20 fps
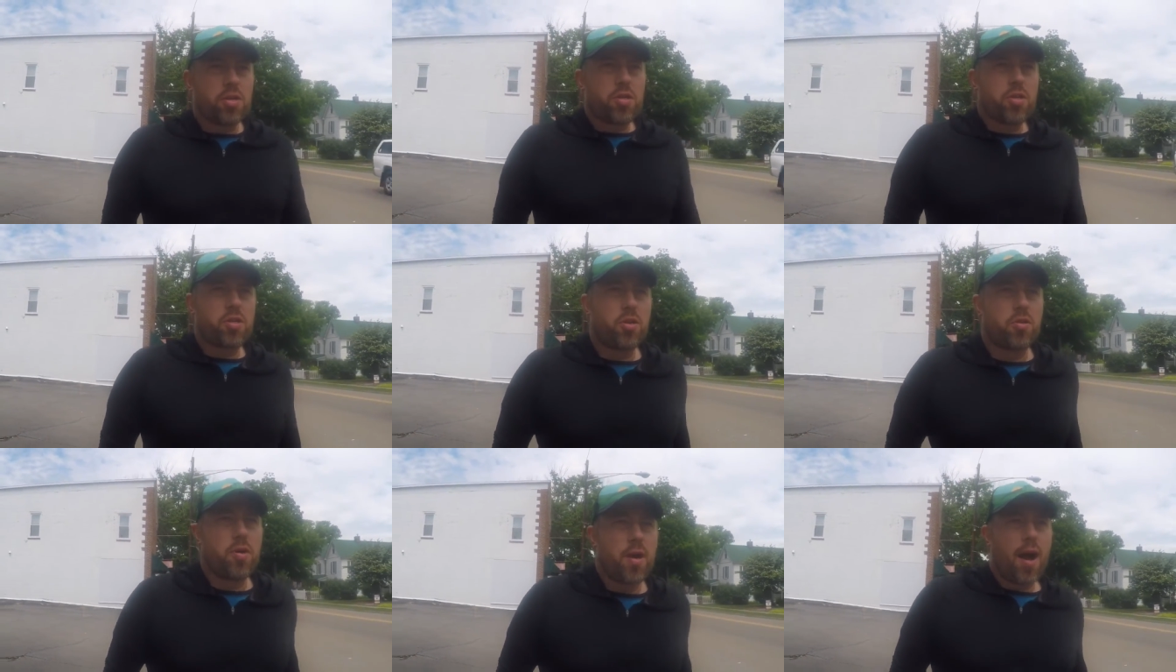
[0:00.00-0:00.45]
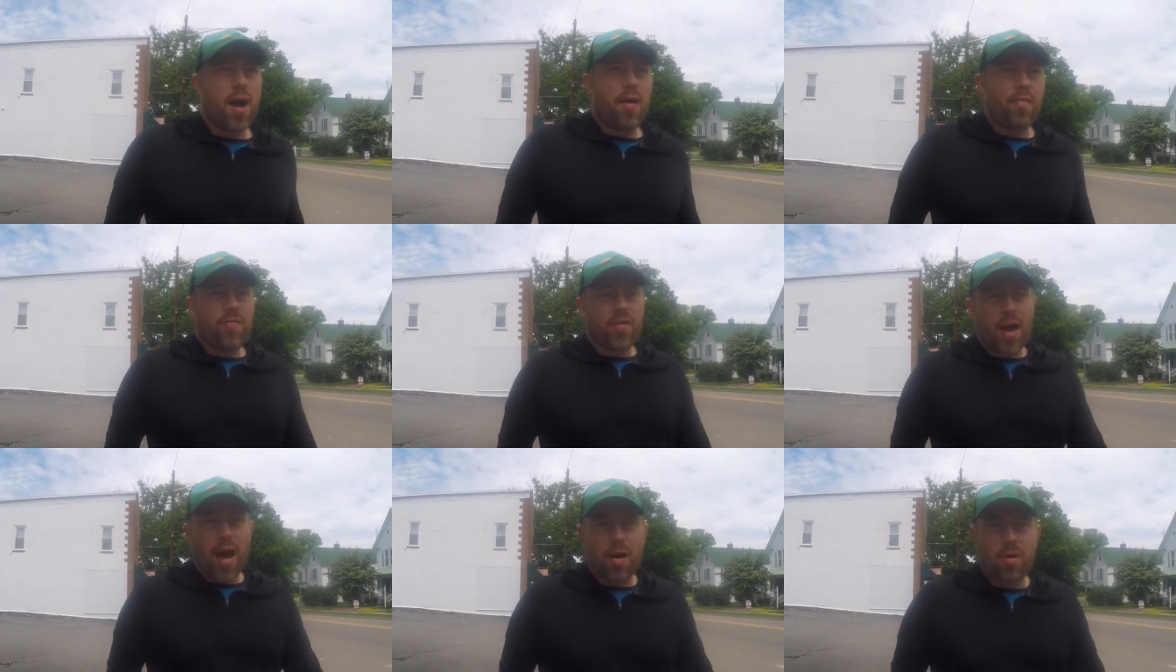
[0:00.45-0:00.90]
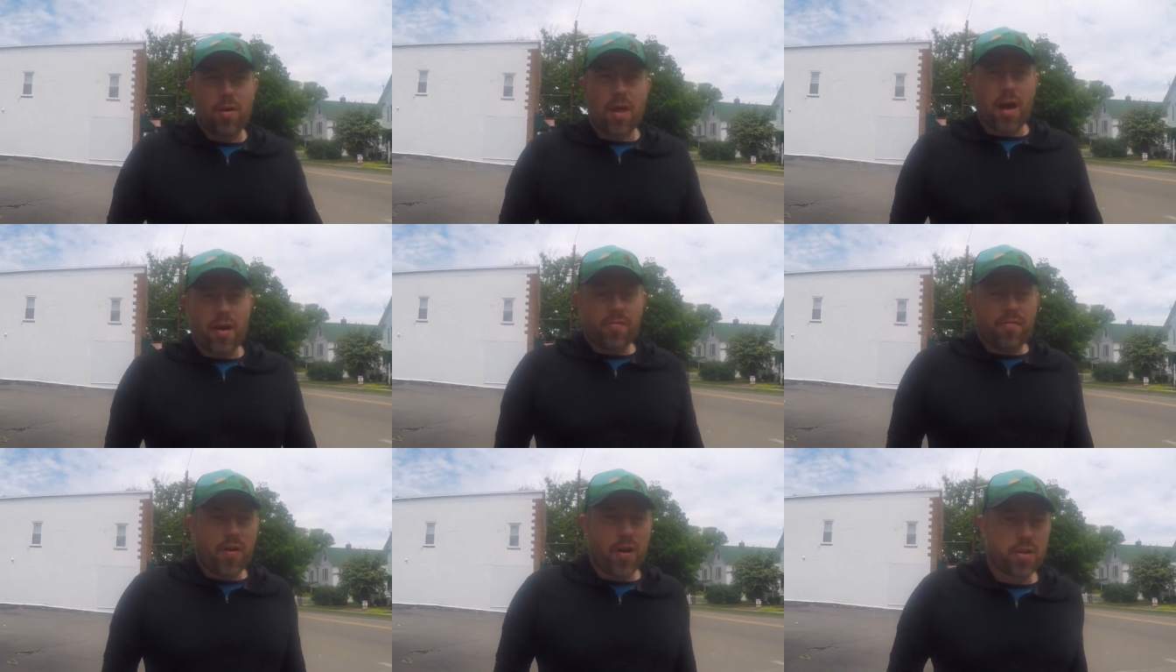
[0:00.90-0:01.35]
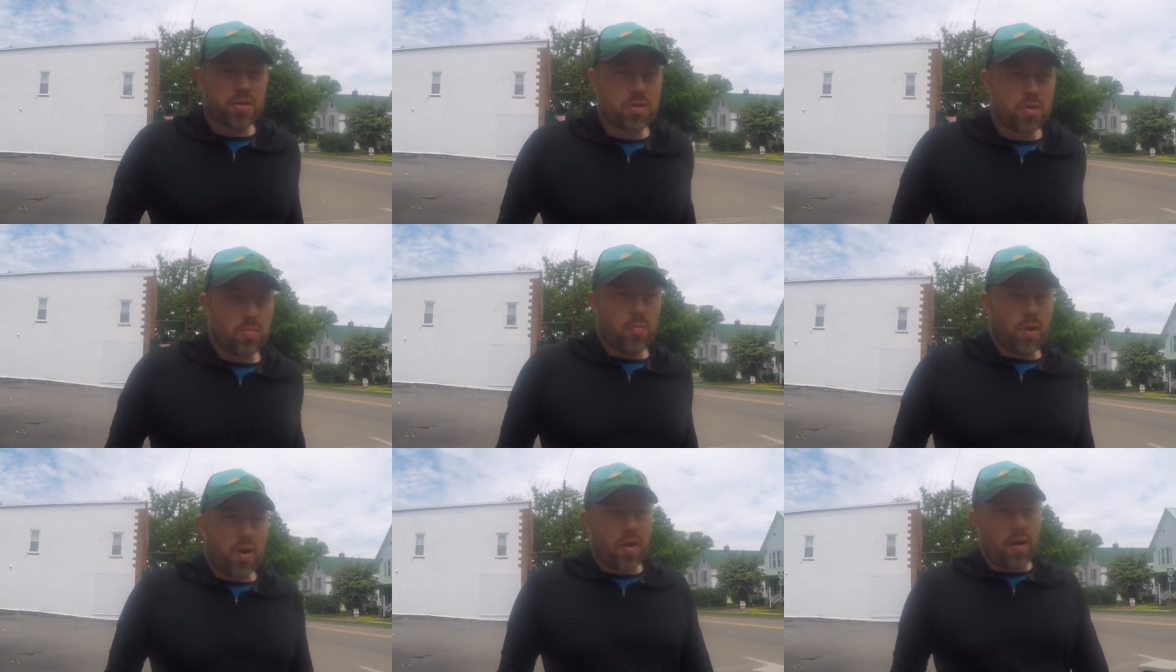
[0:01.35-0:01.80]
turn off the auto lock function
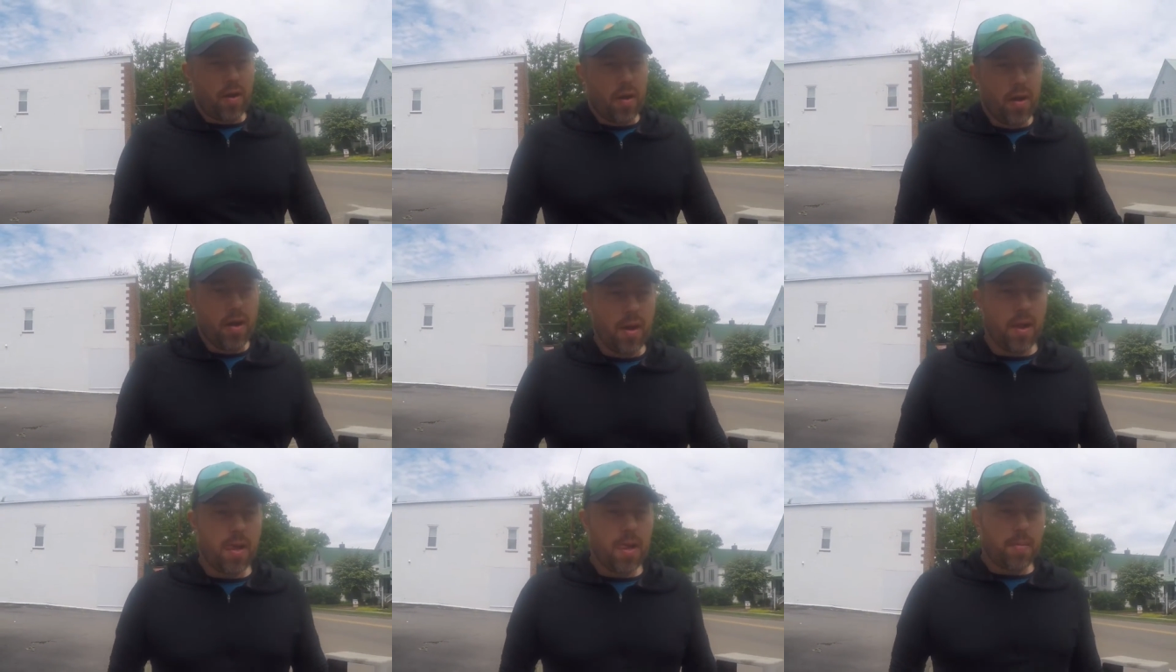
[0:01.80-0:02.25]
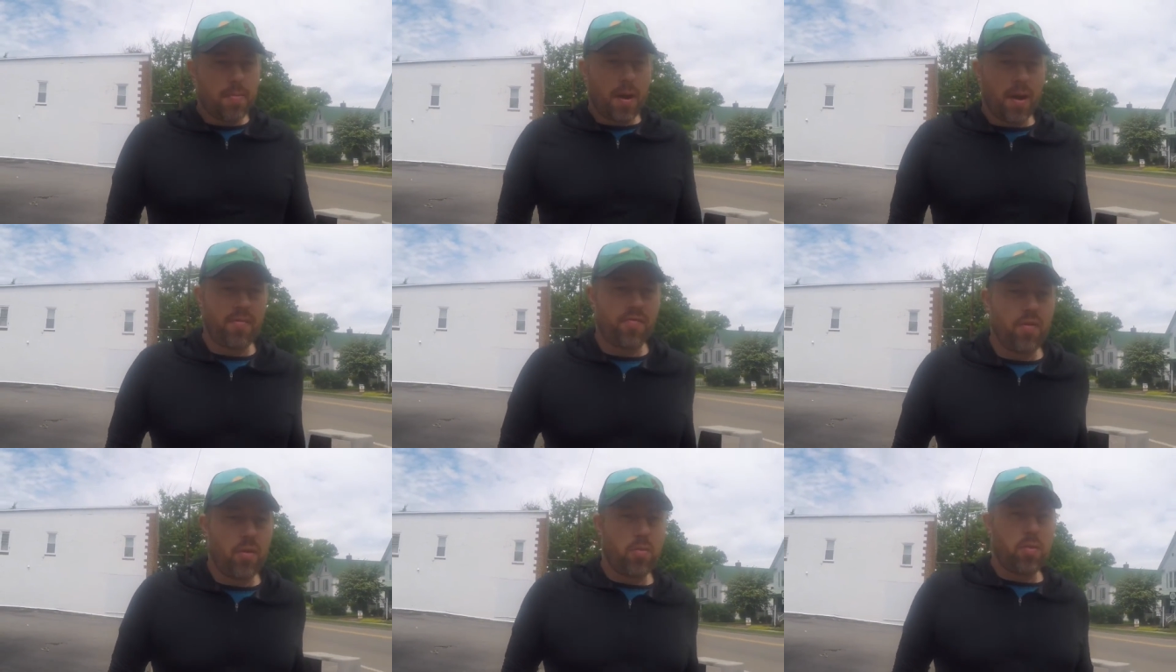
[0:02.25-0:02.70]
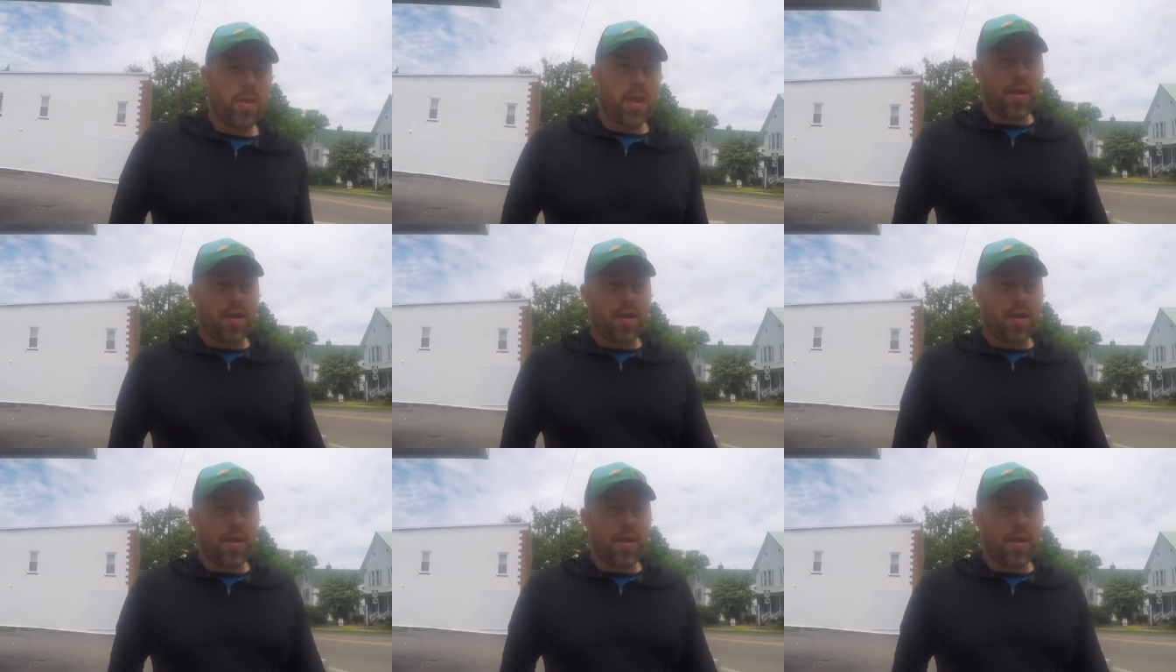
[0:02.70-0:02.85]
where my phone will